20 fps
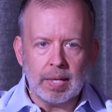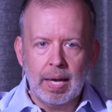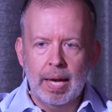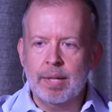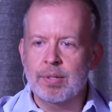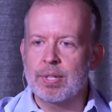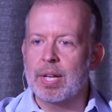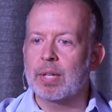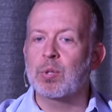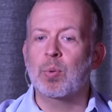
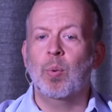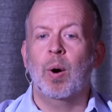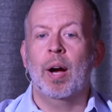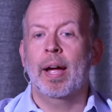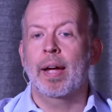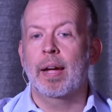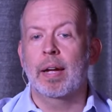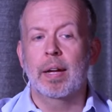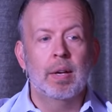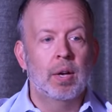And that's
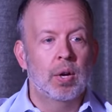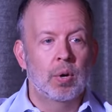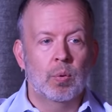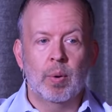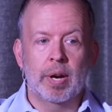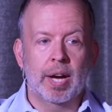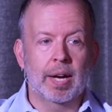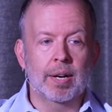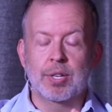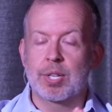why
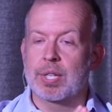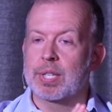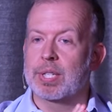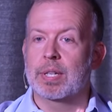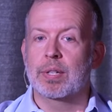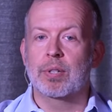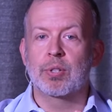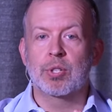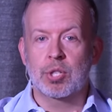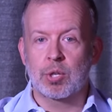we got to
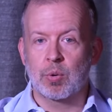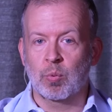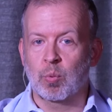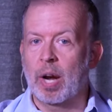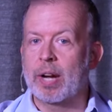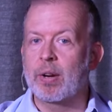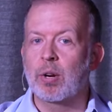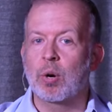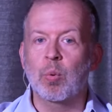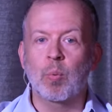just
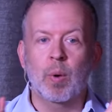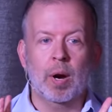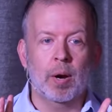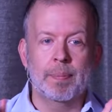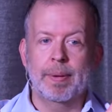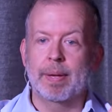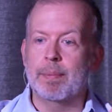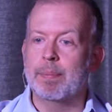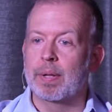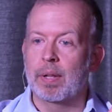surrender where
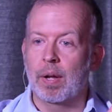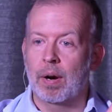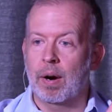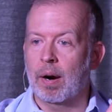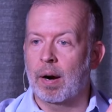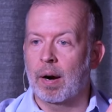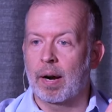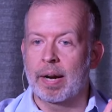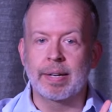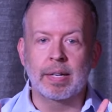people
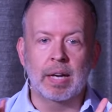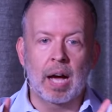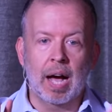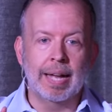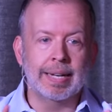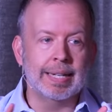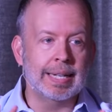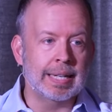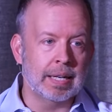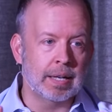are and
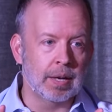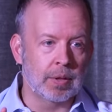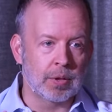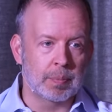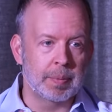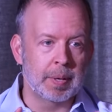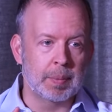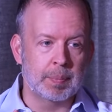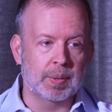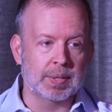not need
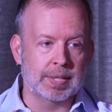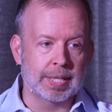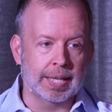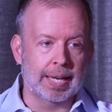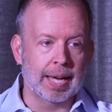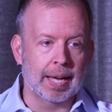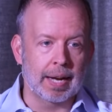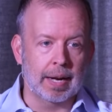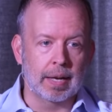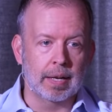other people to
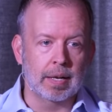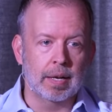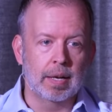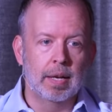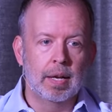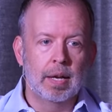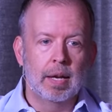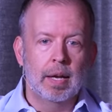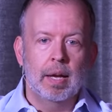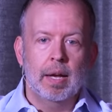get it,
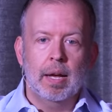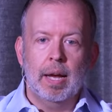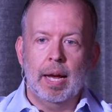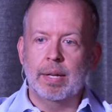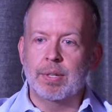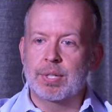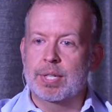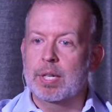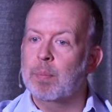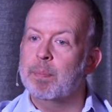
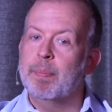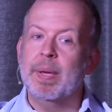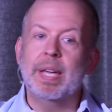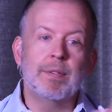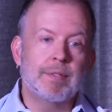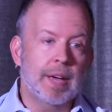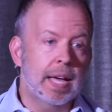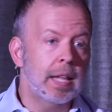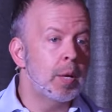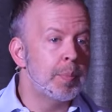and still
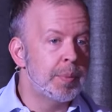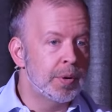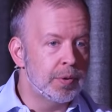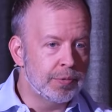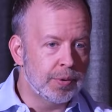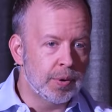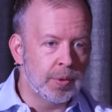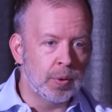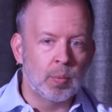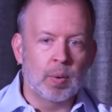be available
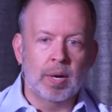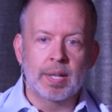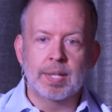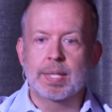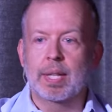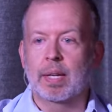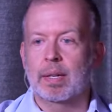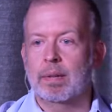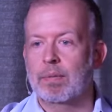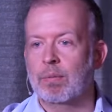for the
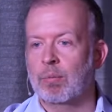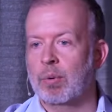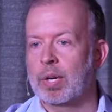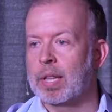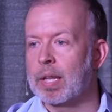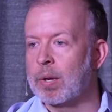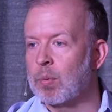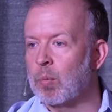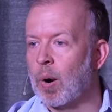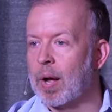ones that
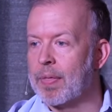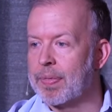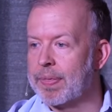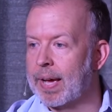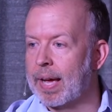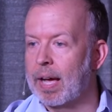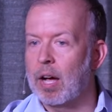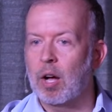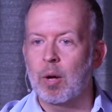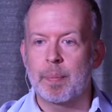really want
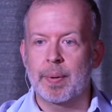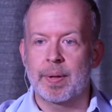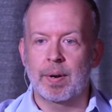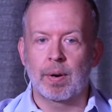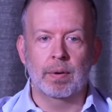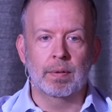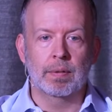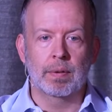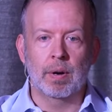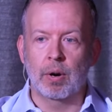the help and
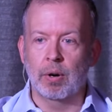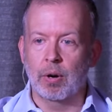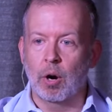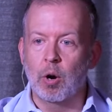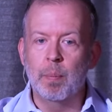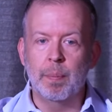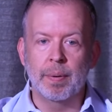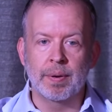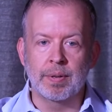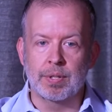are
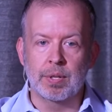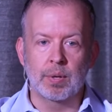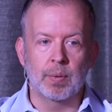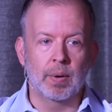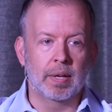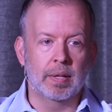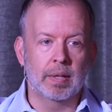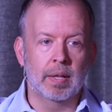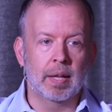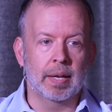open
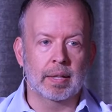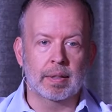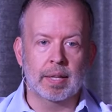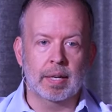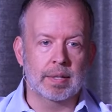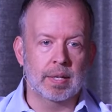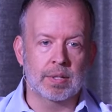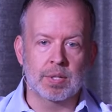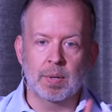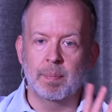to it. Like,
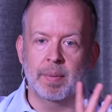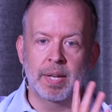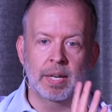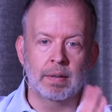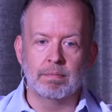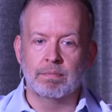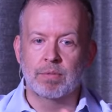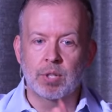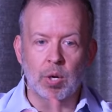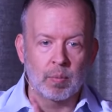that doesn't
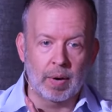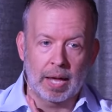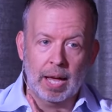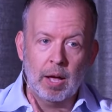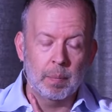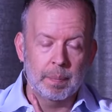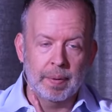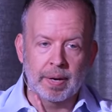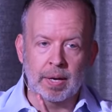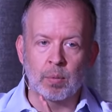mean don't
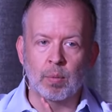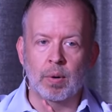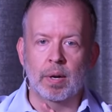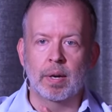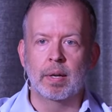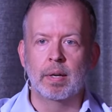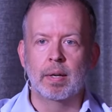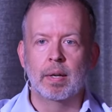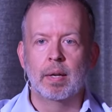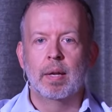help
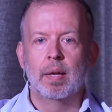anyone.